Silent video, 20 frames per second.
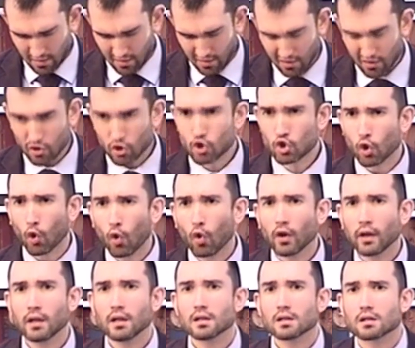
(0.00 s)

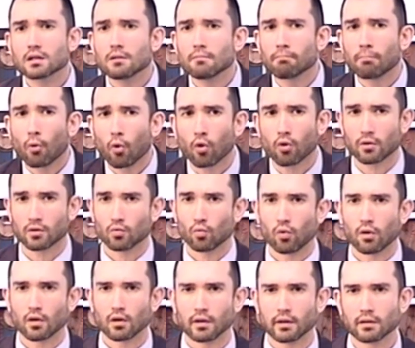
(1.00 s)
Joy is an important
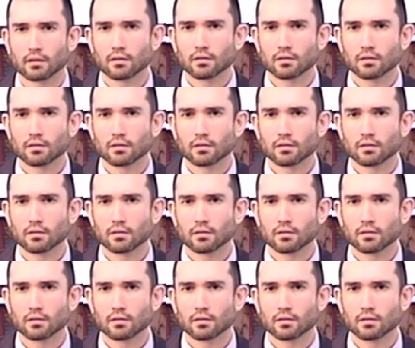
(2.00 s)
word.